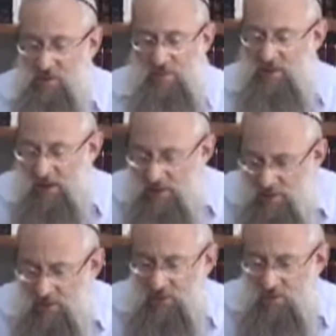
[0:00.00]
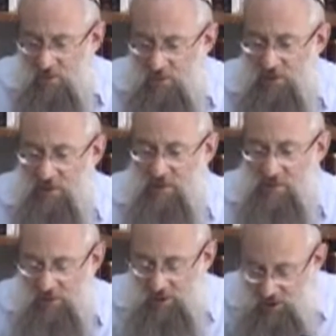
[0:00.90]
but until the world reaches
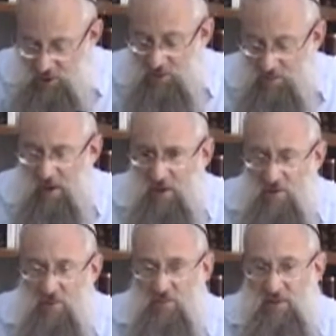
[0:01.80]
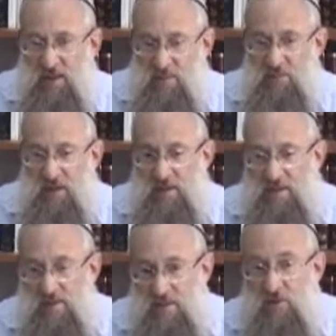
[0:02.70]
what the neshama knows, what that
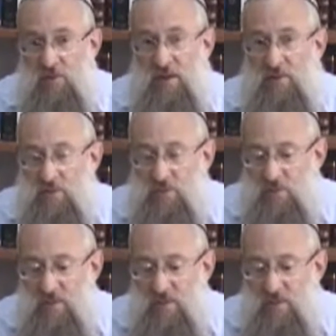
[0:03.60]
implanted soul, that root,